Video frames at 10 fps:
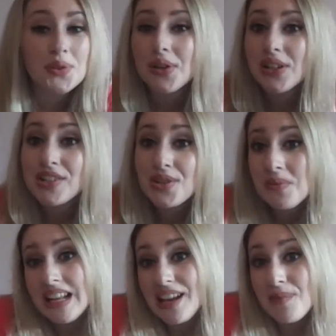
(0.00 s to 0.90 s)
or shoot
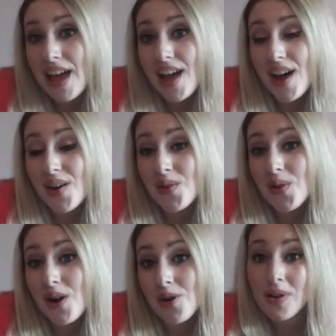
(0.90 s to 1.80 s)
me an email
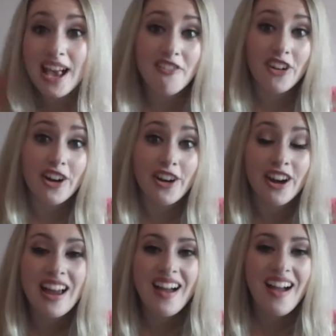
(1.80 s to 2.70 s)
or
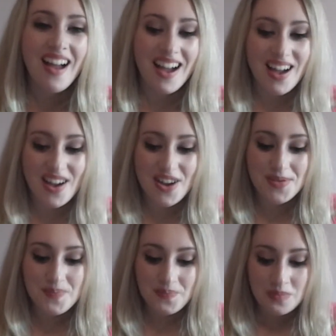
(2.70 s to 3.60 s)
whatever.
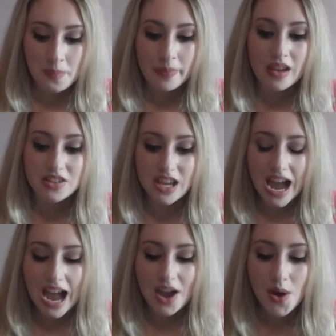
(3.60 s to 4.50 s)
So
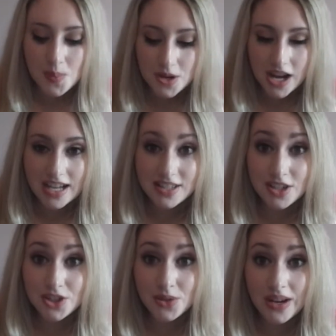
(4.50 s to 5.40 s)
yeah, I hope you guys
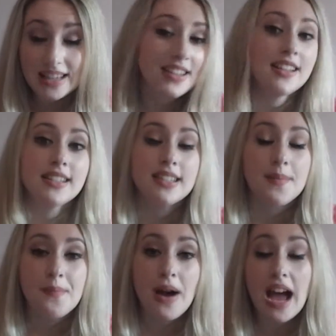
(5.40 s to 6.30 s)
enjoyed this,
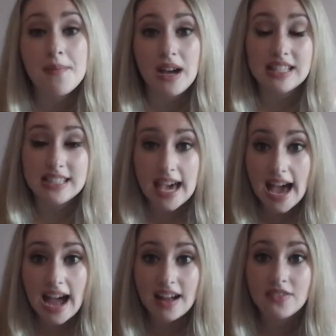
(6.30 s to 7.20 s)
my
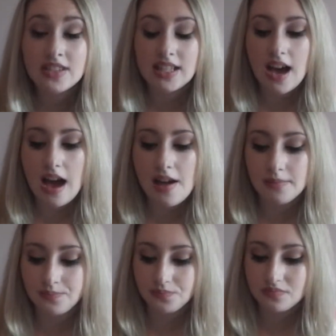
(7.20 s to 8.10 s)
must-haves.
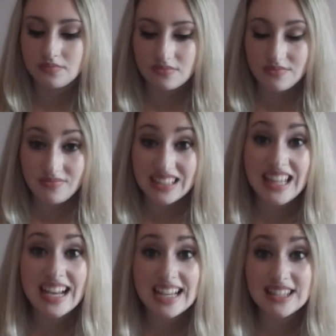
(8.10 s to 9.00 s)

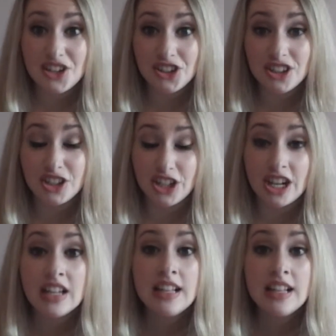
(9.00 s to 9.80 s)
Like I said earlier,